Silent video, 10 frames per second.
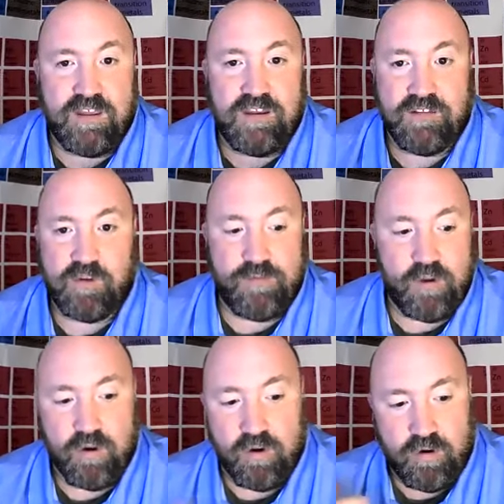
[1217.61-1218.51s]
And so if
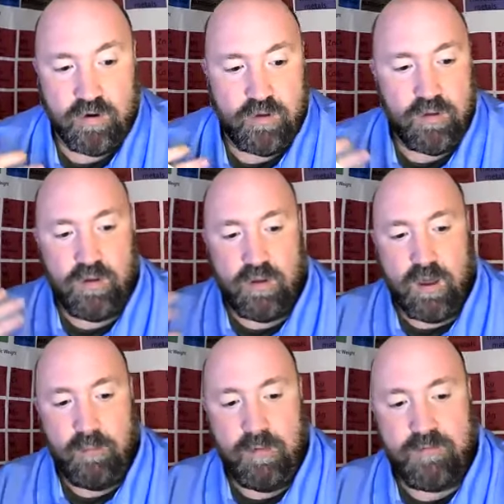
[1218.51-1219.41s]
you
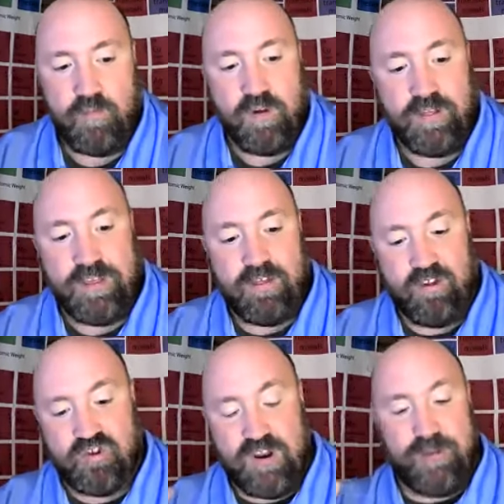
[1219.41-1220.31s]
really
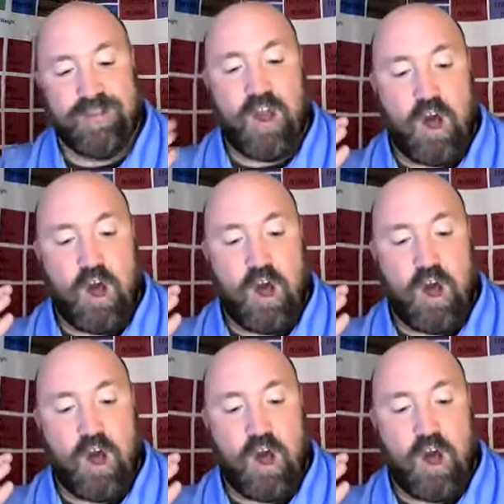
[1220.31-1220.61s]
legitimately